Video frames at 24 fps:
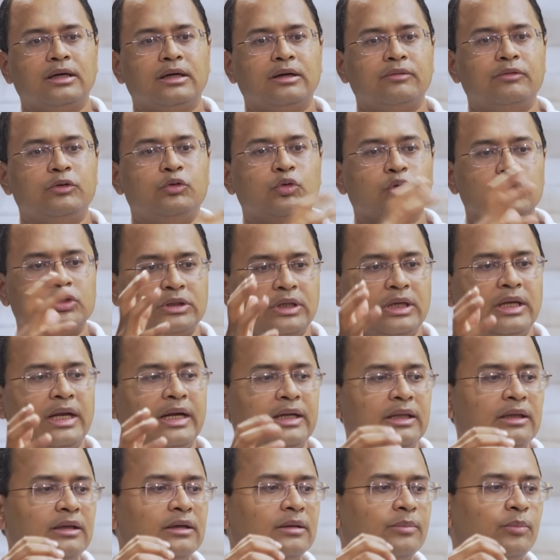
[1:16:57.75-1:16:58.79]
which was still
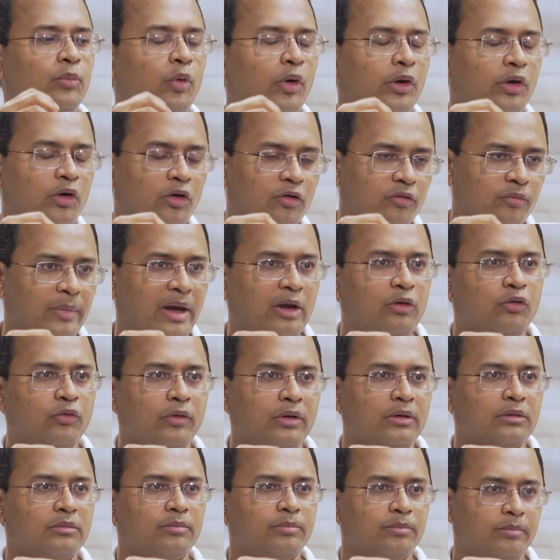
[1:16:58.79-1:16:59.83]
at the point of
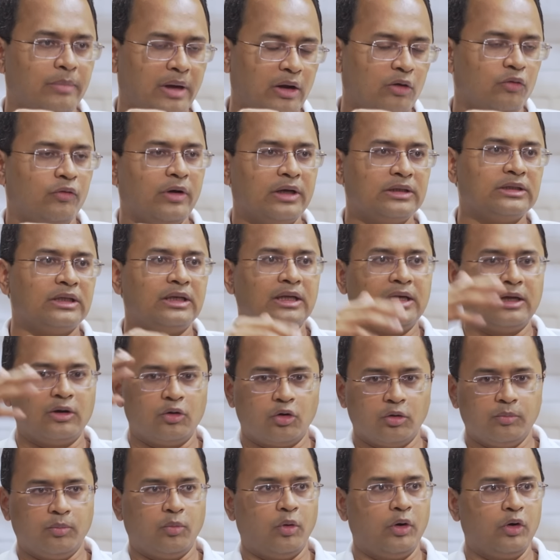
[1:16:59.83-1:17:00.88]
manufacturing and
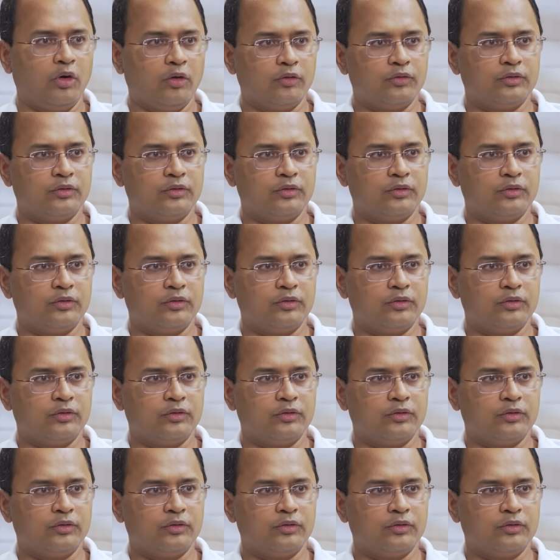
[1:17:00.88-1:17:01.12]
not point of